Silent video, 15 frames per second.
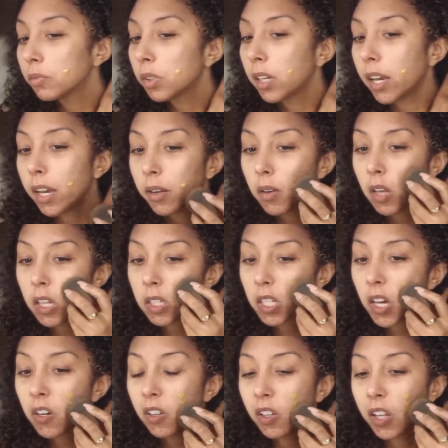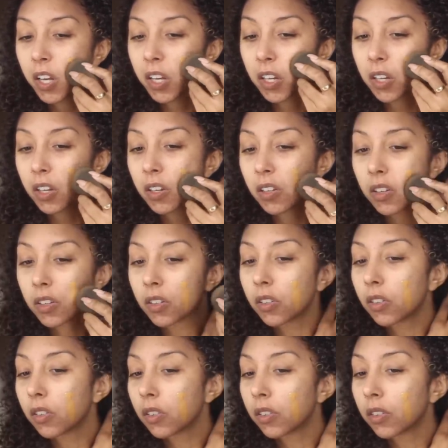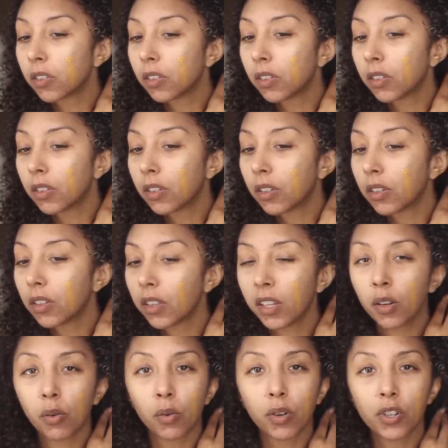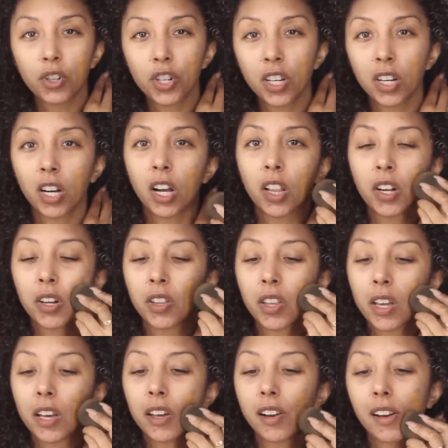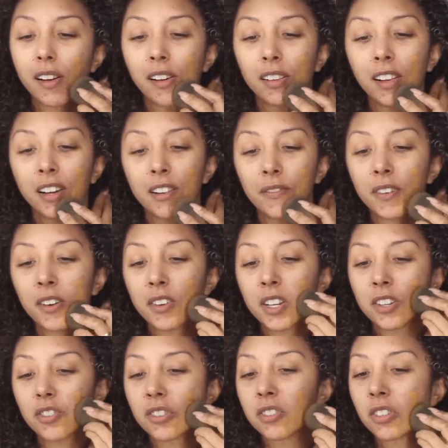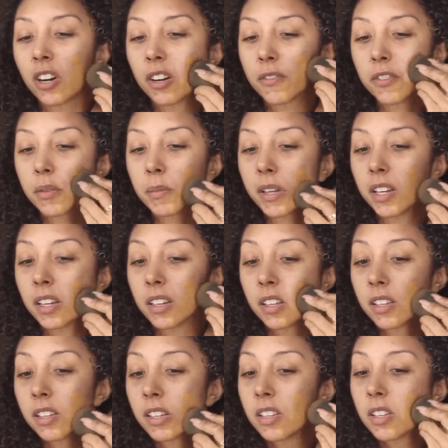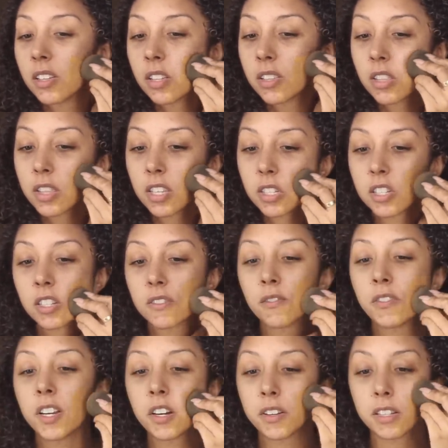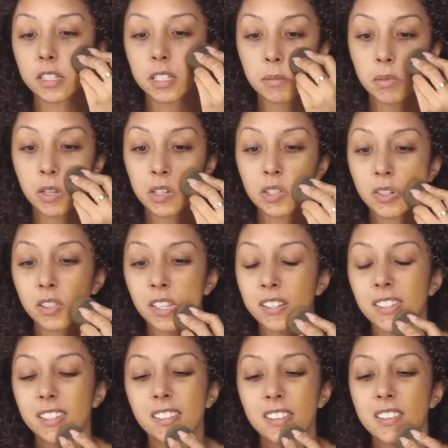Okay, it's kind of like the orangey color that a lot of foundations are for me. This is very similar to the